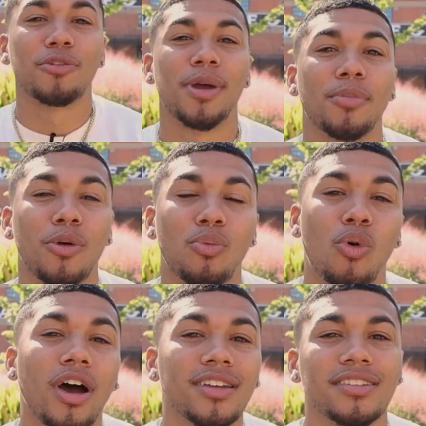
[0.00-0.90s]
Remember,
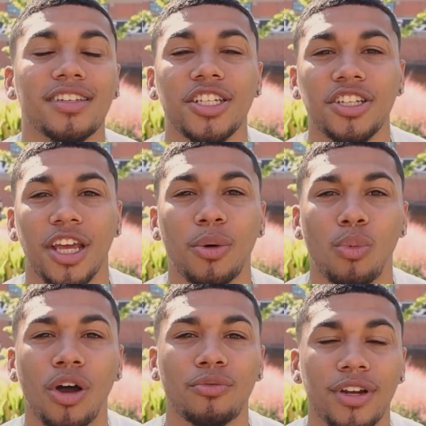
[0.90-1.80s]
one decision and
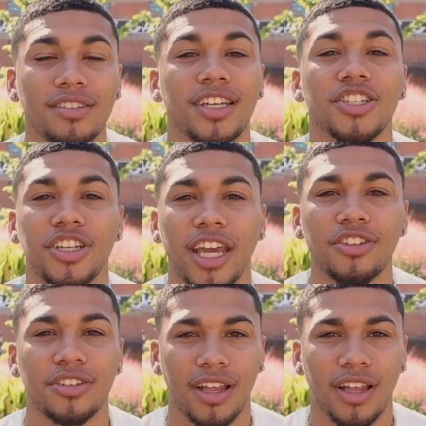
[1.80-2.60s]
one risk can change your